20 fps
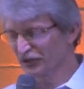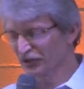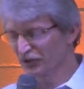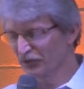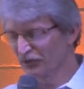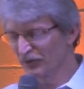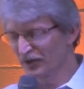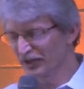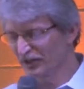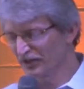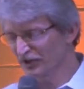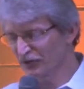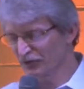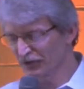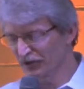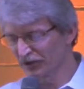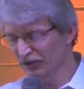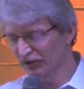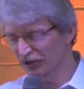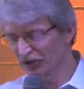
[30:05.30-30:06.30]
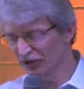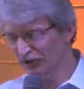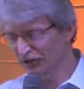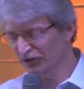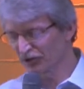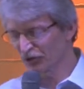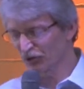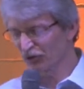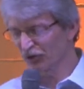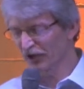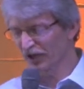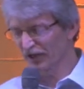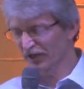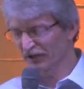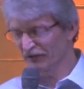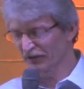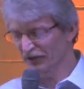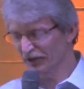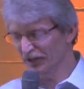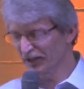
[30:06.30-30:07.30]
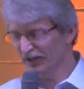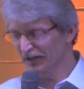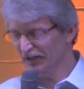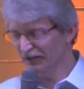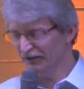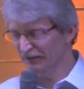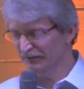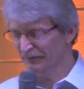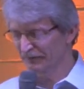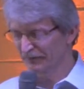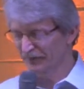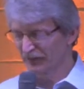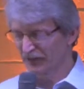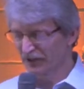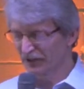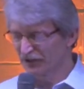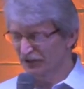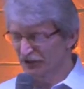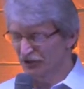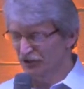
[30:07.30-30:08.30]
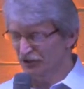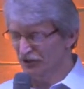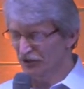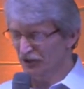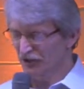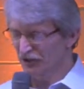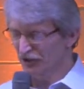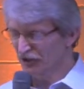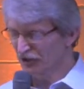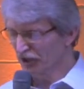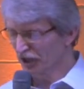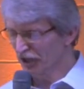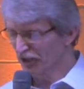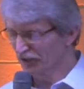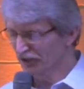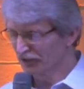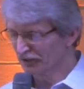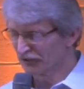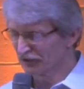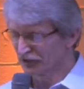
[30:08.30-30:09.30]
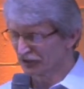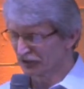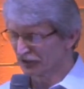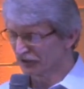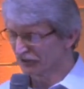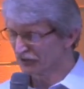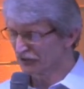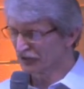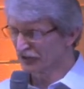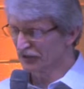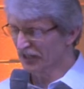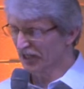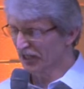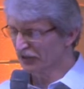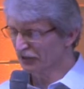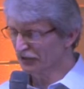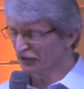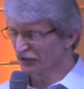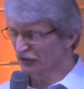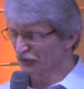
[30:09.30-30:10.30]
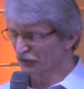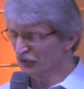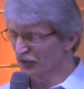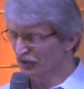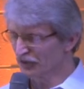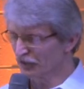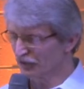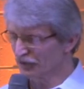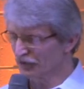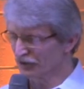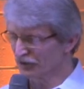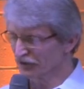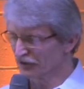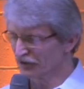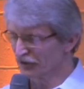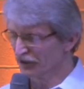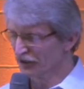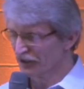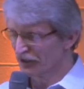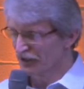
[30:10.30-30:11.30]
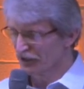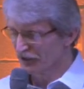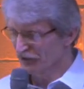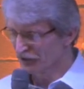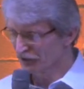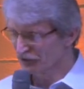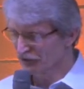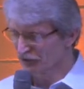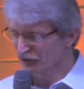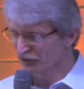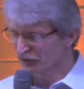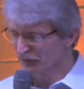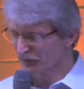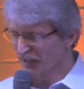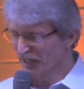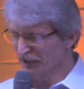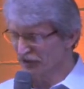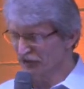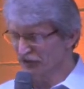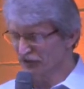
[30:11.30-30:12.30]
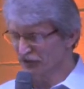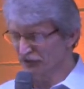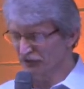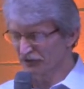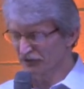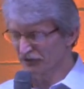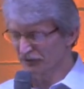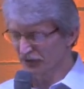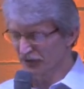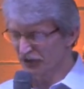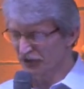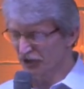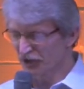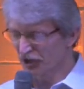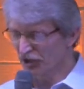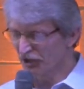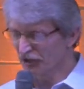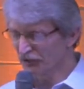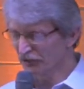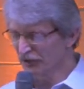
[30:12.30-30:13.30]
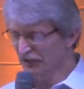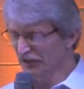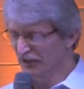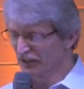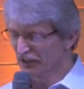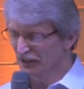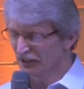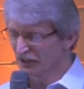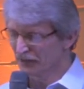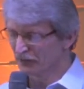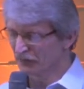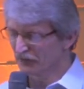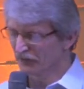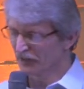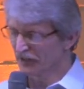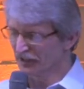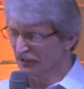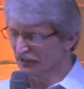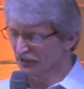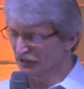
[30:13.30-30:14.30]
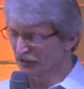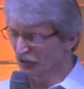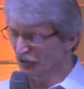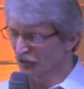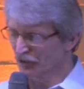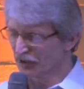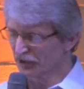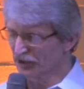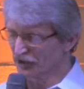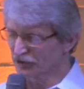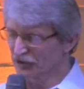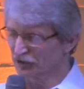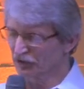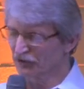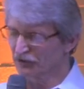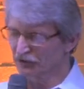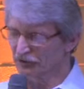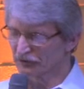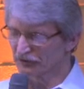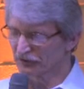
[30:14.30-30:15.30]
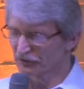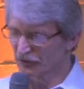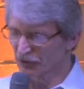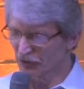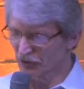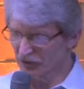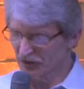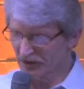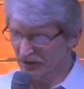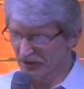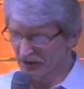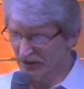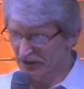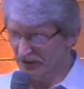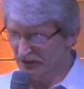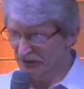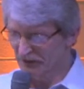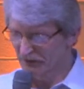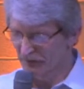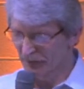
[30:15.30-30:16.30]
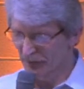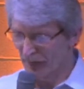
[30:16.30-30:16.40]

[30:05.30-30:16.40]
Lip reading: to do ministry along the shoreline of the lake. Using their God-given gifts and talents and resources, the crew and passengers fed the hungry and provided clothing and shelter for those in need.